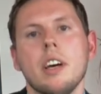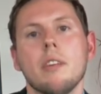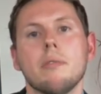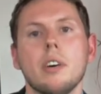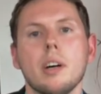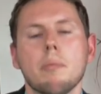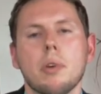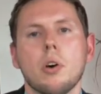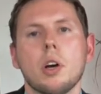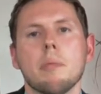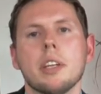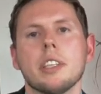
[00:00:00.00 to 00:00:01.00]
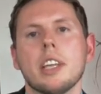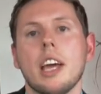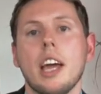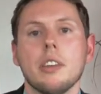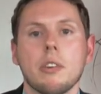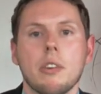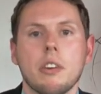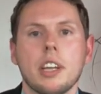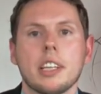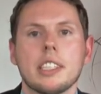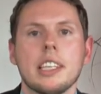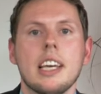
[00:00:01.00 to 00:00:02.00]
for employment and
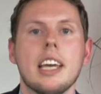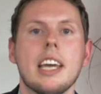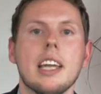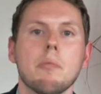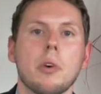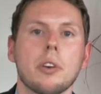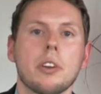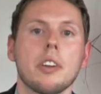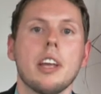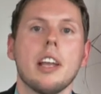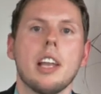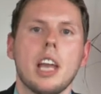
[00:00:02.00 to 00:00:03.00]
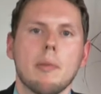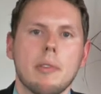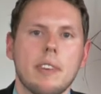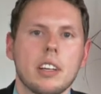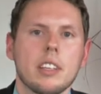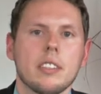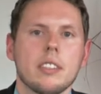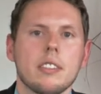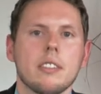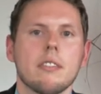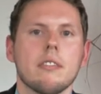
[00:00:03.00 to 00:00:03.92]
earnings in modern labor markets.